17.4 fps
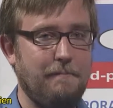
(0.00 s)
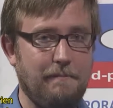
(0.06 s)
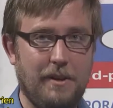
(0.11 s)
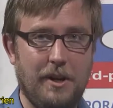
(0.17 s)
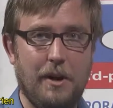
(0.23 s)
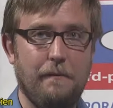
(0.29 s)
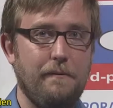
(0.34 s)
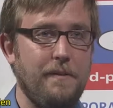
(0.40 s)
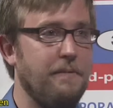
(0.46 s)
you
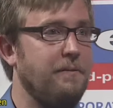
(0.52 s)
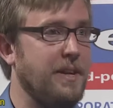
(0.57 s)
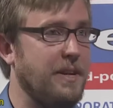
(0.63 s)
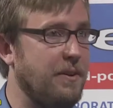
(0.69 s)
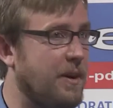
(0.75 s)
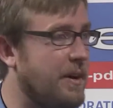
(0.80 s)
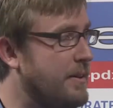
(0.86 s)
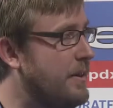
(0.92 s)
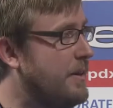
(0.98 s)
know,
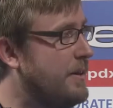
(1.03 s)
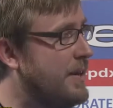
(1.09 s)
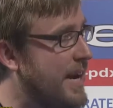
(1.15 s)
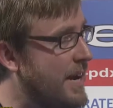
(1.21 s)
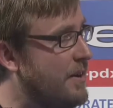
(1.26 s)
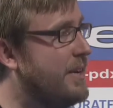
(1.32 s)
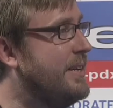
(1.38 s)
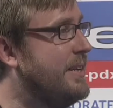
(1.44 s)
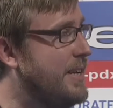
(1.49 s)
$50
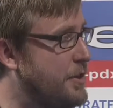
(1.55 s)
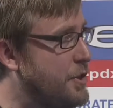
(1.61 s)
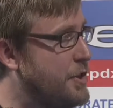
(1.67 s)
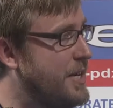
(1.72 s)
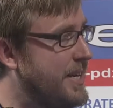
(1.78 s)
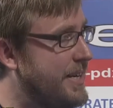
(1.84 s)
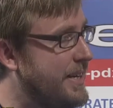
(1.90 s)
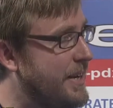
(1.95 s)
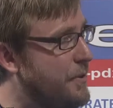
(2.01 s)
air
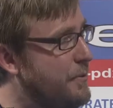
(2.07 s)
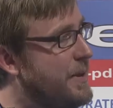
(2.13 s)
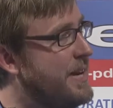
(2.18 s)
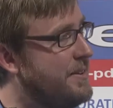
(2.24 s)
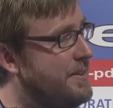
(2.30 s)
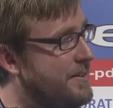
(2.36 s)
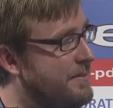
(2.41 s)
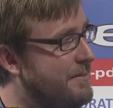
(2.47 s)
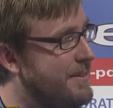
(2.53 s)
conditioning
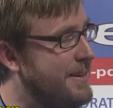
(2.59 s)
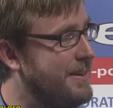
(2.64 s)
unit,